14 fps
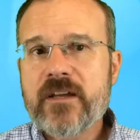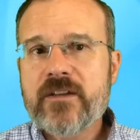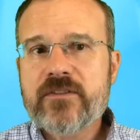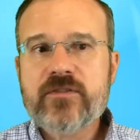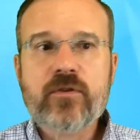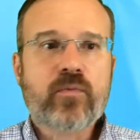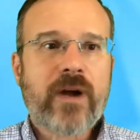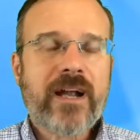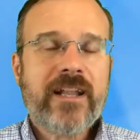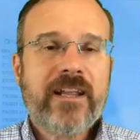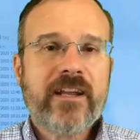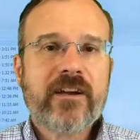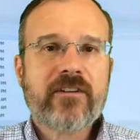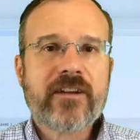So right
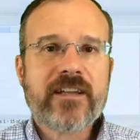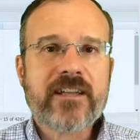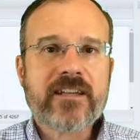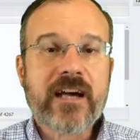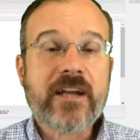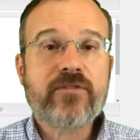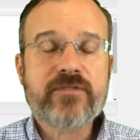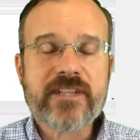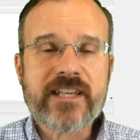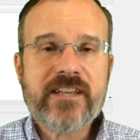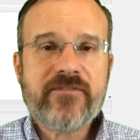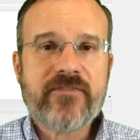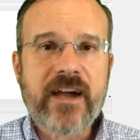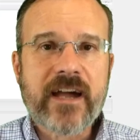here, I use
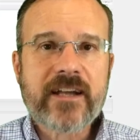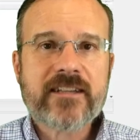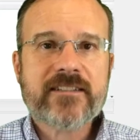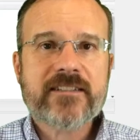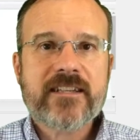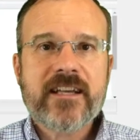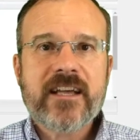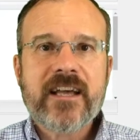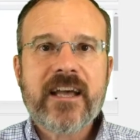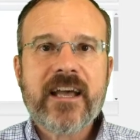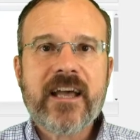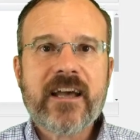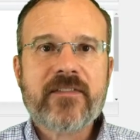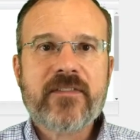eFax,
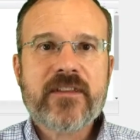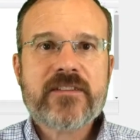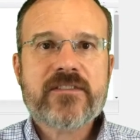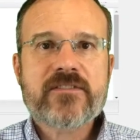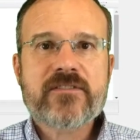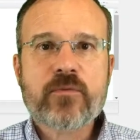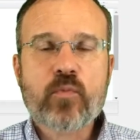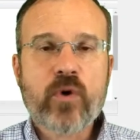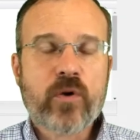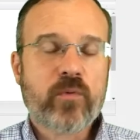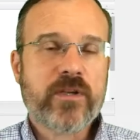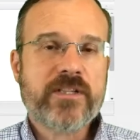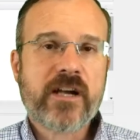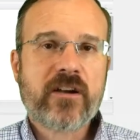and this is where
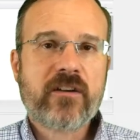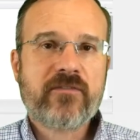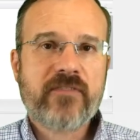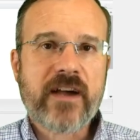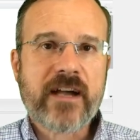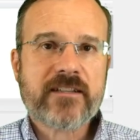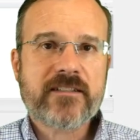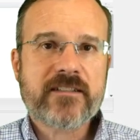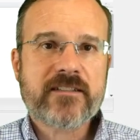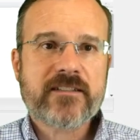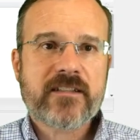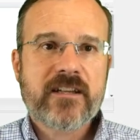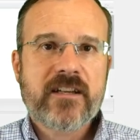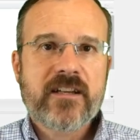we check our
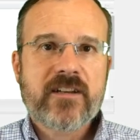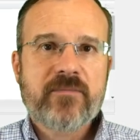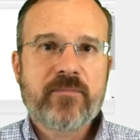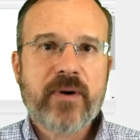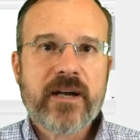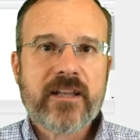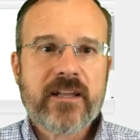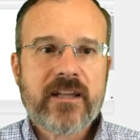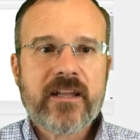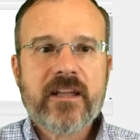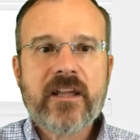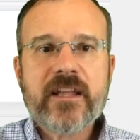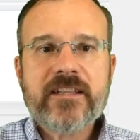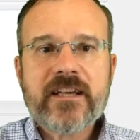faxes. But
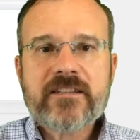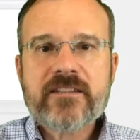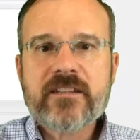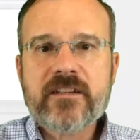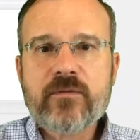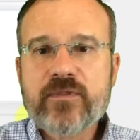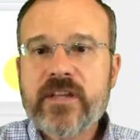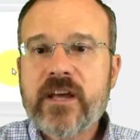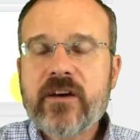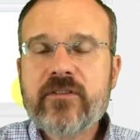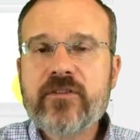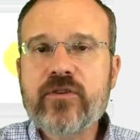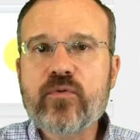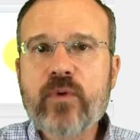it doesn't
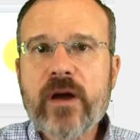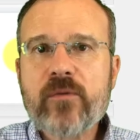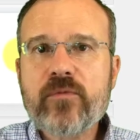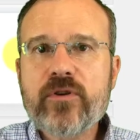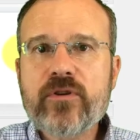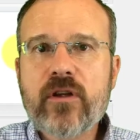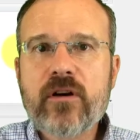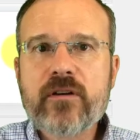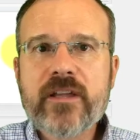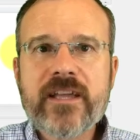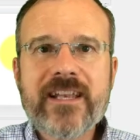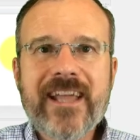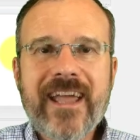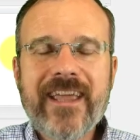tell you right when you log
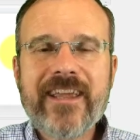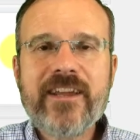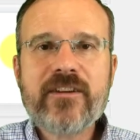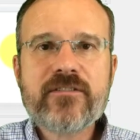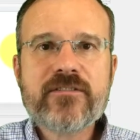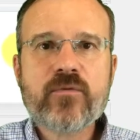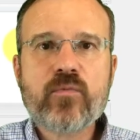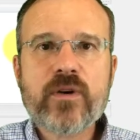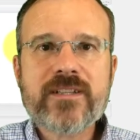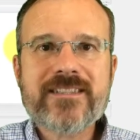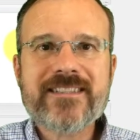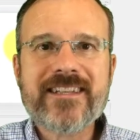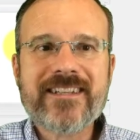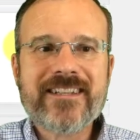in, hey, here's the
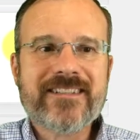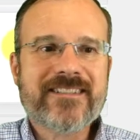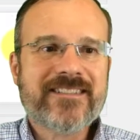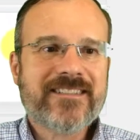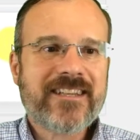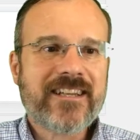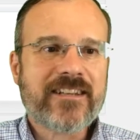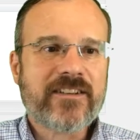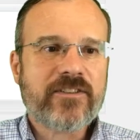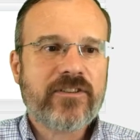ones that didn't send.